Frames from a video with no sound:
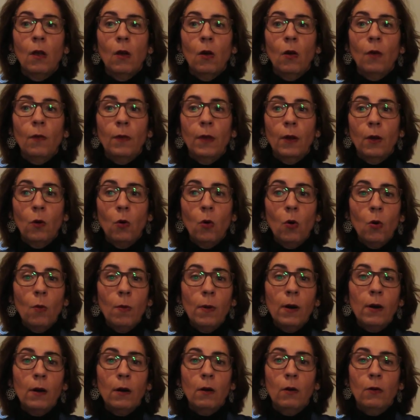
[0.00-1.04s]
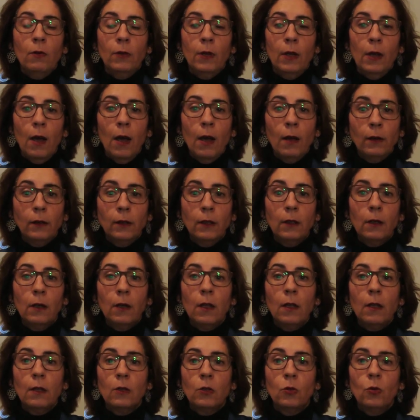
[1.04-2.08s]
on the cover on the
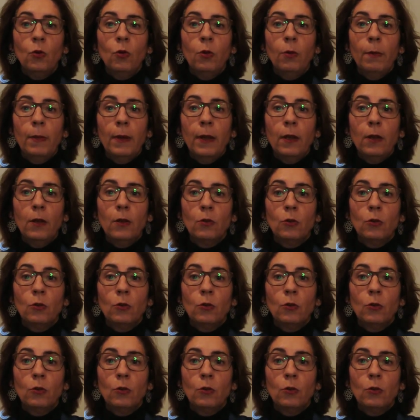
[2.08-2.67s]
article should, be,